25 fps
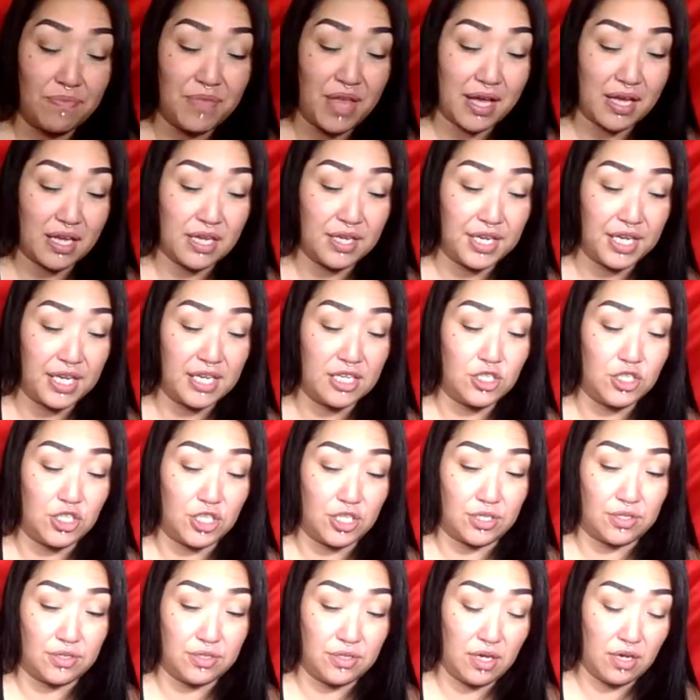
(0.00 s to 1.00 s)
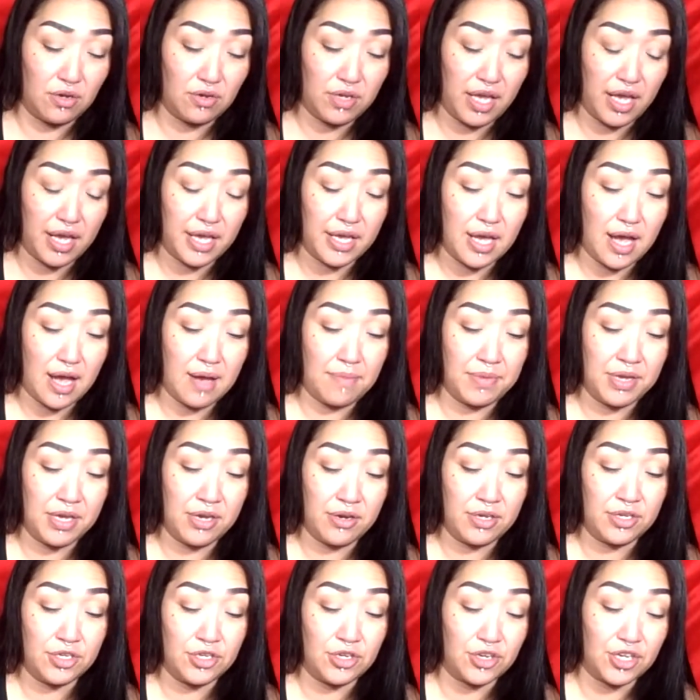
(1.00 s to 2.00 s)
that connection. Okay, I'm
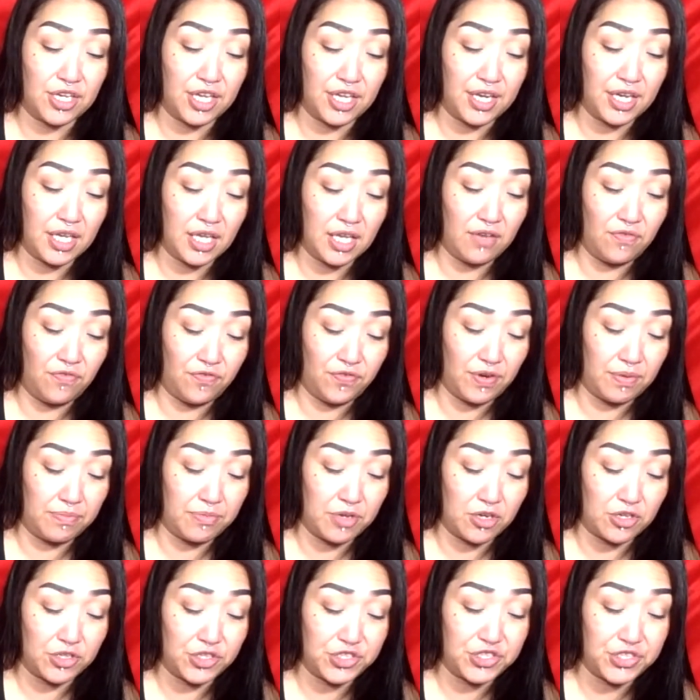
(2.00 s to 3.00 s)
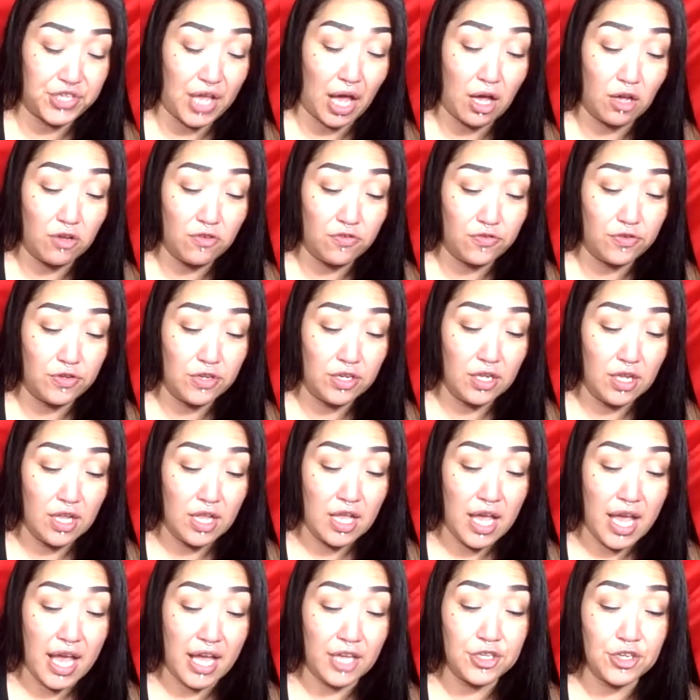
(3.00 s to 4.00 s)
hearing you're getting it from yourself.
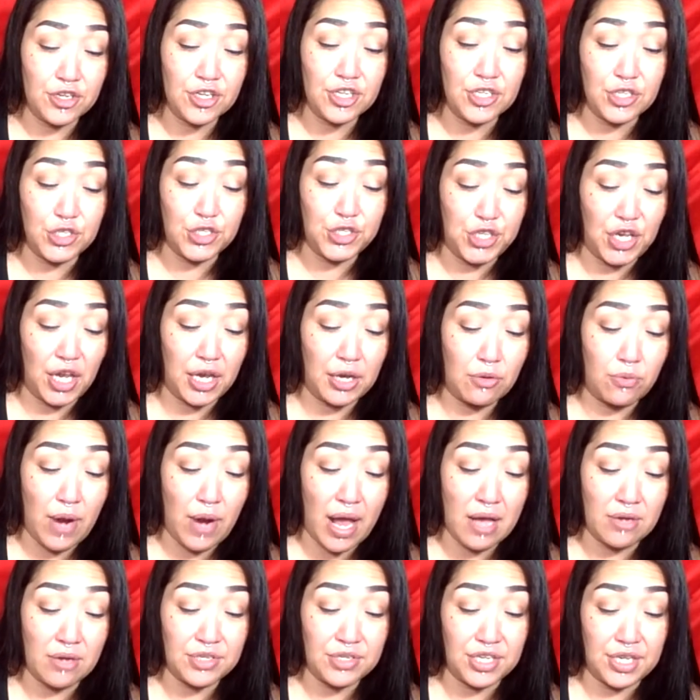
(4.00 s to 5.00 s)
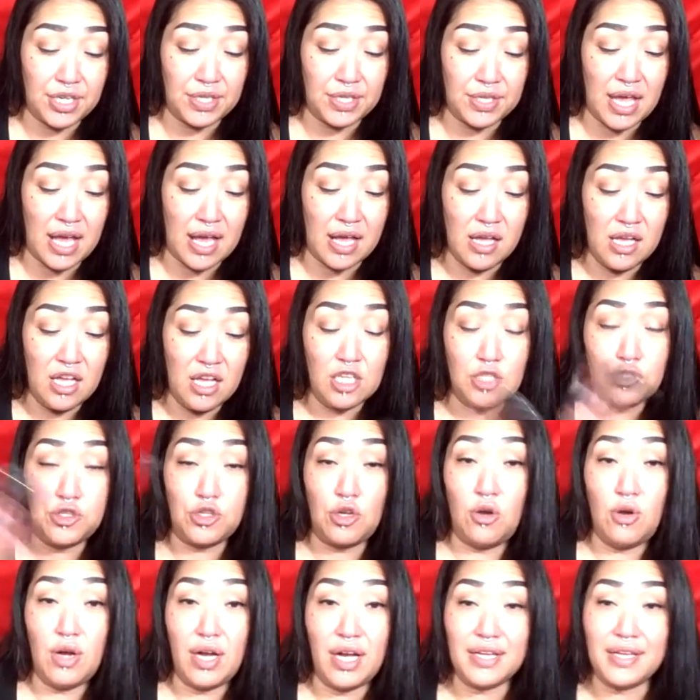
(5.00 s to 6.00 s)
And you're going to stay grounded in that.
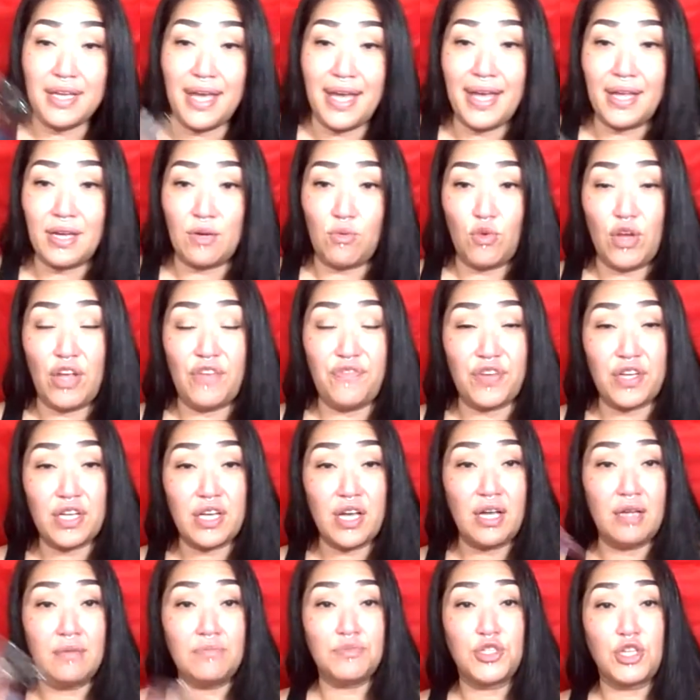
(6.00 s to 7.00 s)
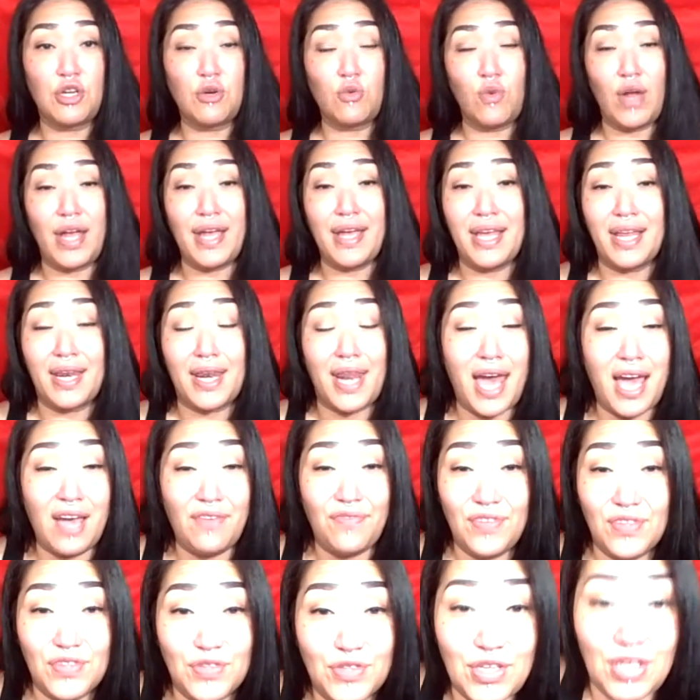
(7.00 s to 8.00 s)
So again, if it comes your way and life
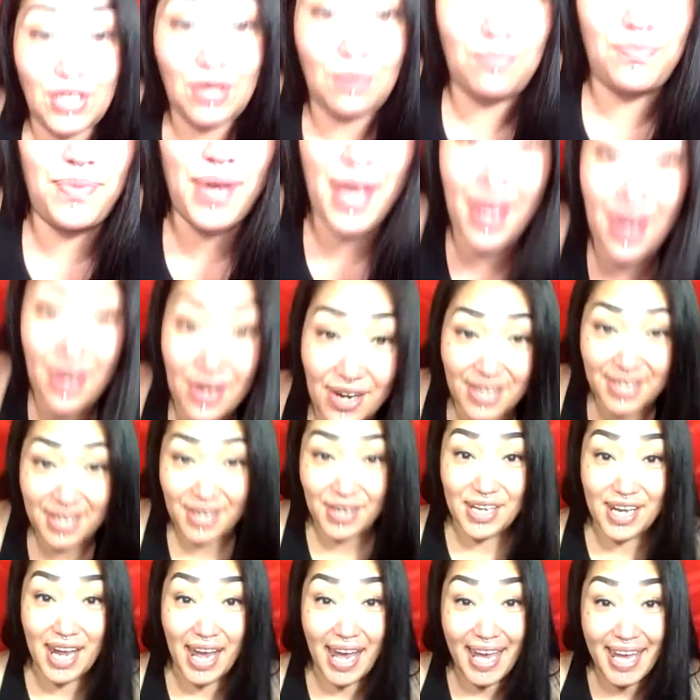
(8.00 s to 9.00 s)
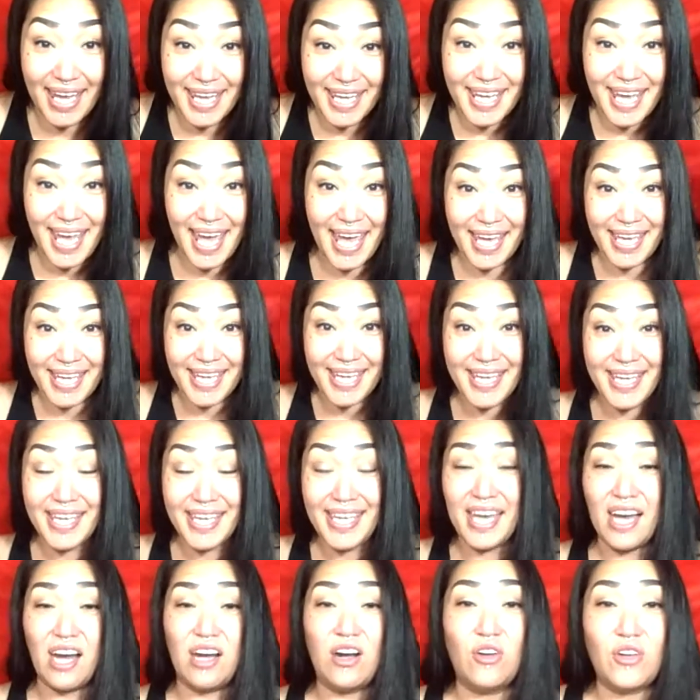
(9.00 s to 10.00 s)
is getting better and yay,
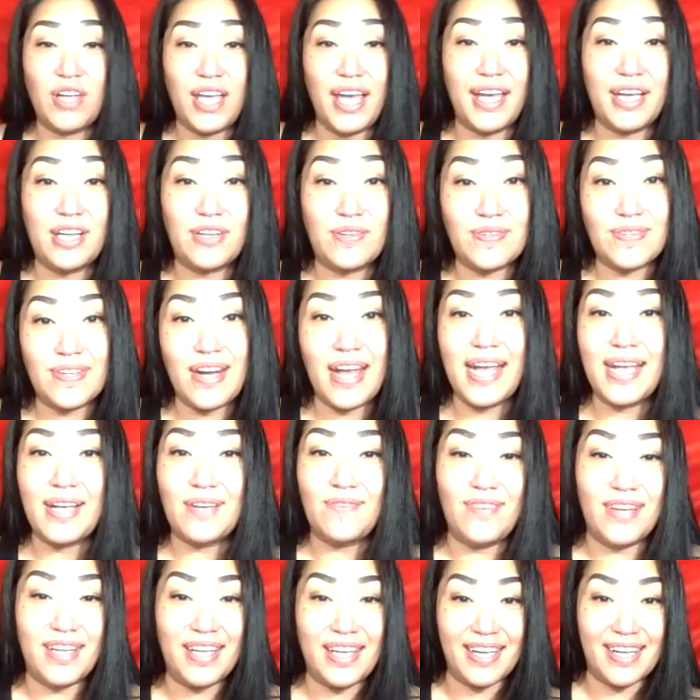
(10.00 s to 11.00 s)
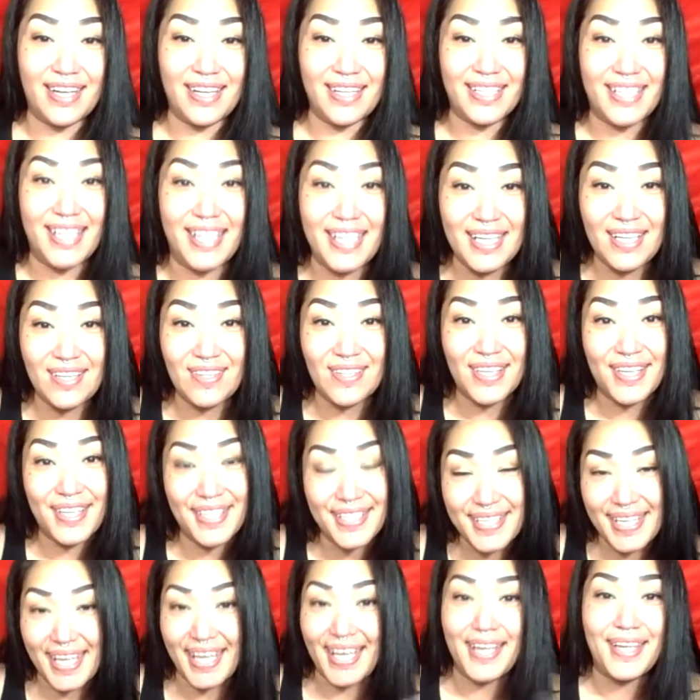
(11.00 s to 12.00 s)
okay, great. We can continue
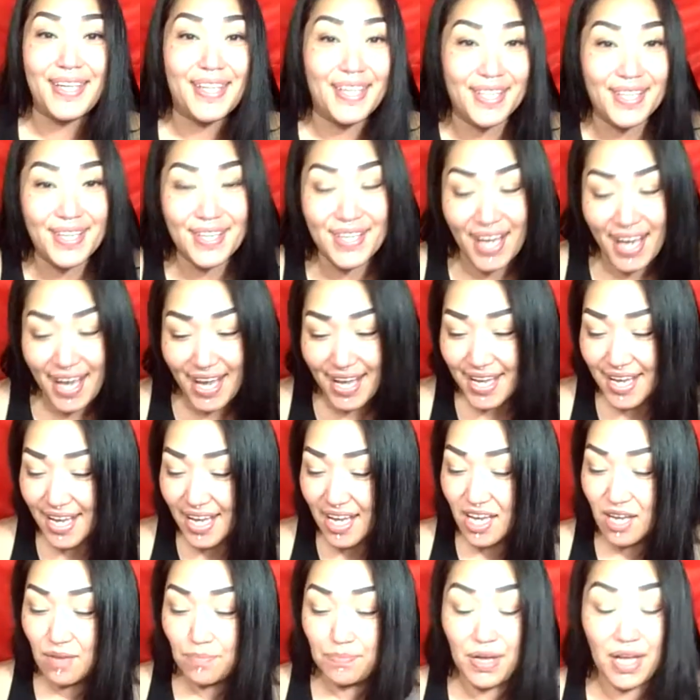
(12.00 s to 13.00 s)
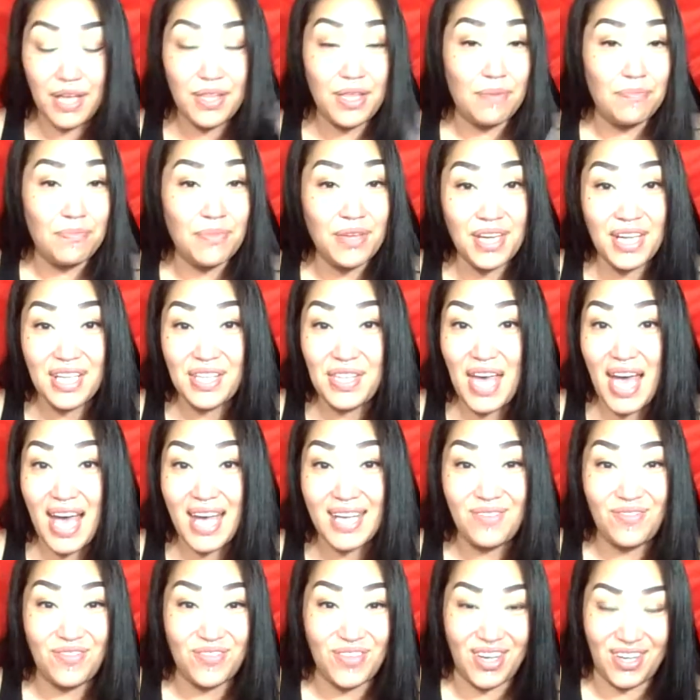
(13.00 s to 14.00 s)
this another day. But the minute
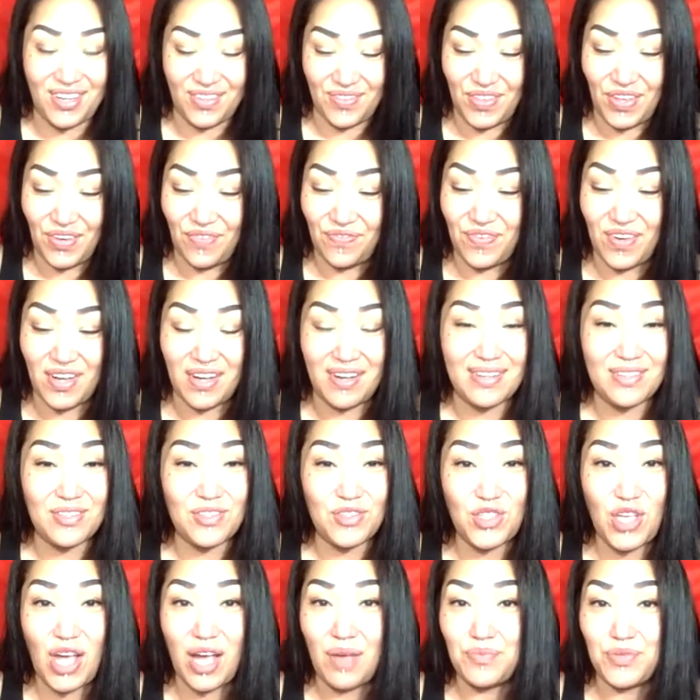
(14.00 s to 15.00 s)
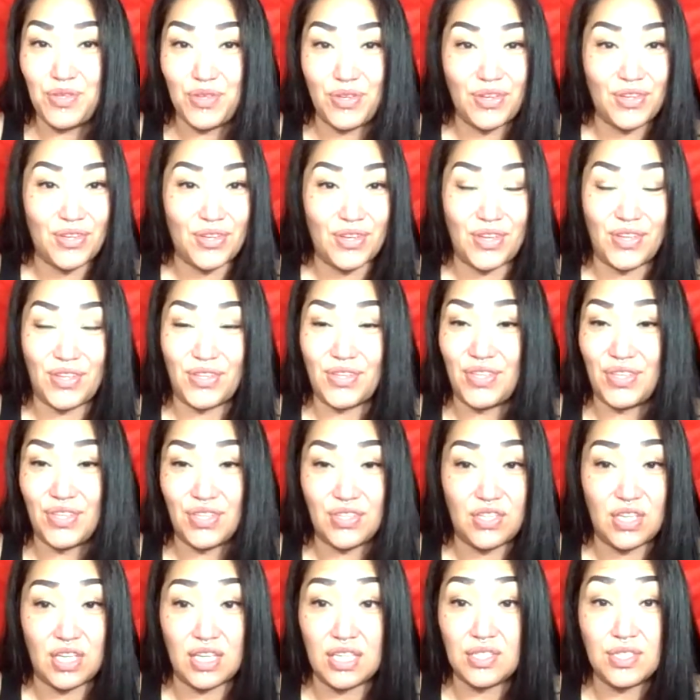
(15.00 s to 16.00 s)
that the fun stops,
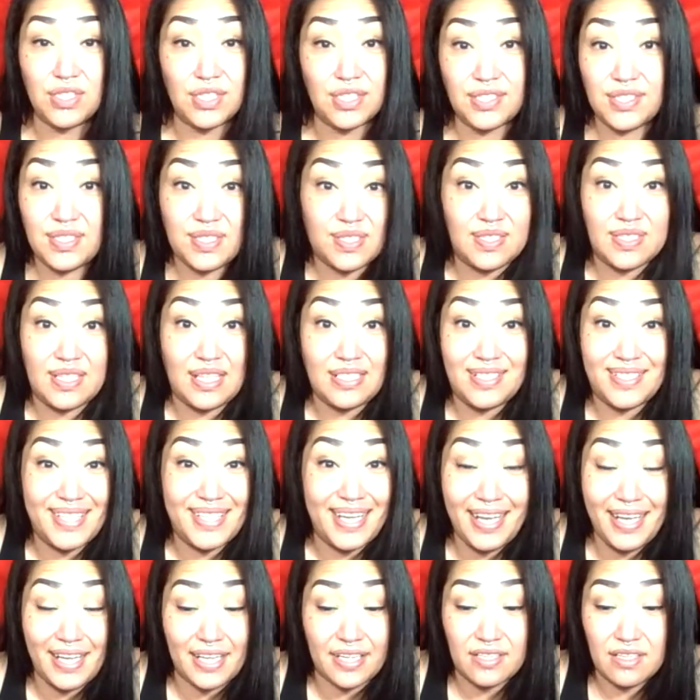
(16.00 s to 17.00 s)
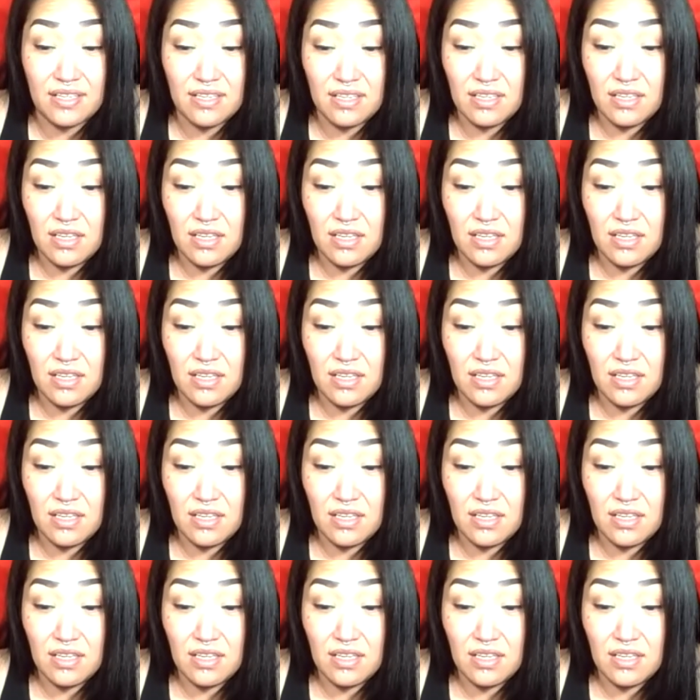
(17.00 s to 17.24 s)
that's it.